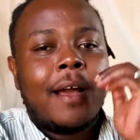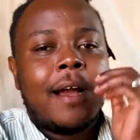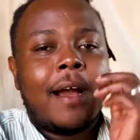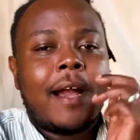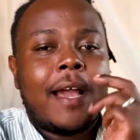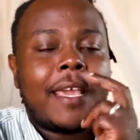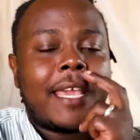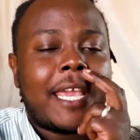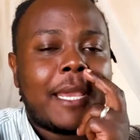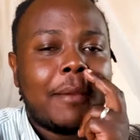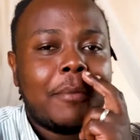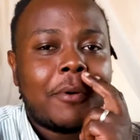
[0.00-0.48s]

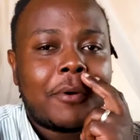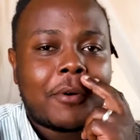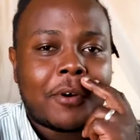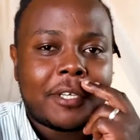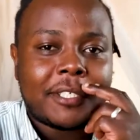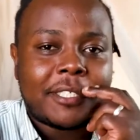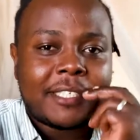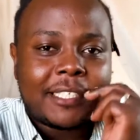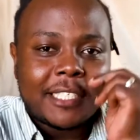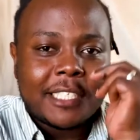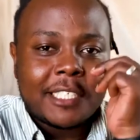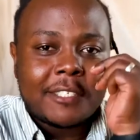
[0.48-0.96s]
I came
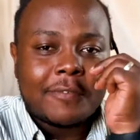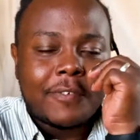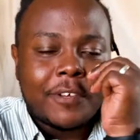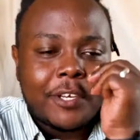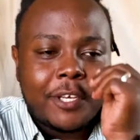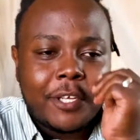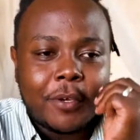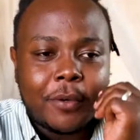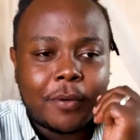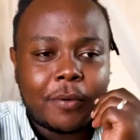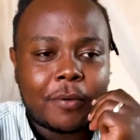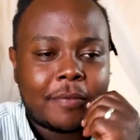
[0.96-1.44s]
across this
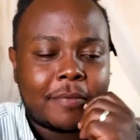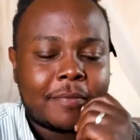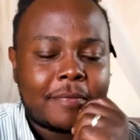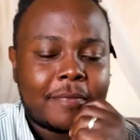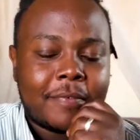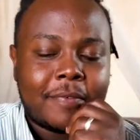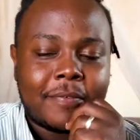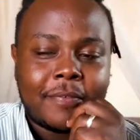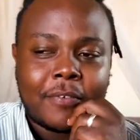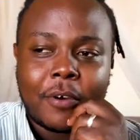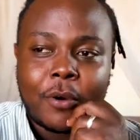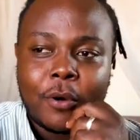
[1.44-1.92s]
video
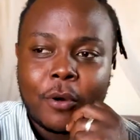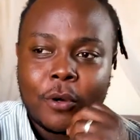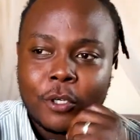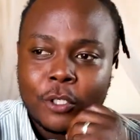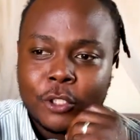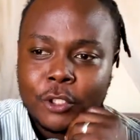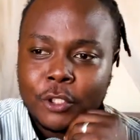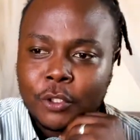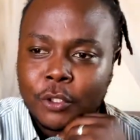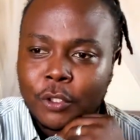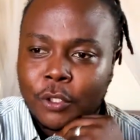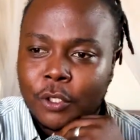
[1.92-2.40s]
for
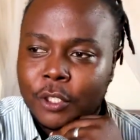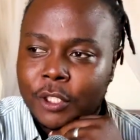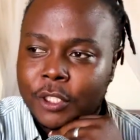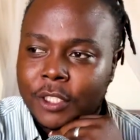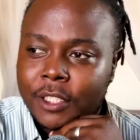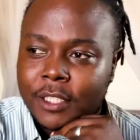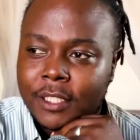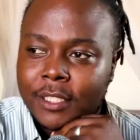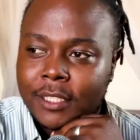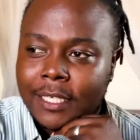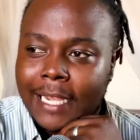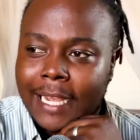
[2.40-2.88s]

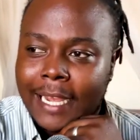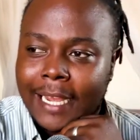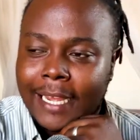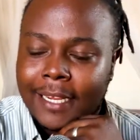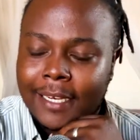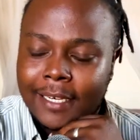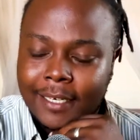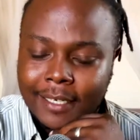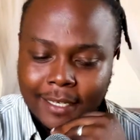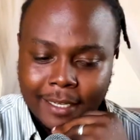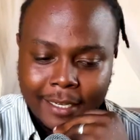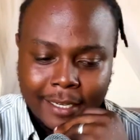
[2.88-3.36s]
Njugush
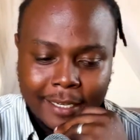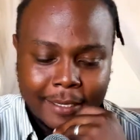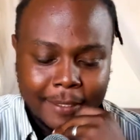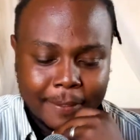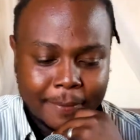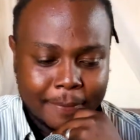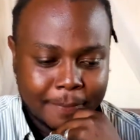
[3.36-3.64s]
and uh,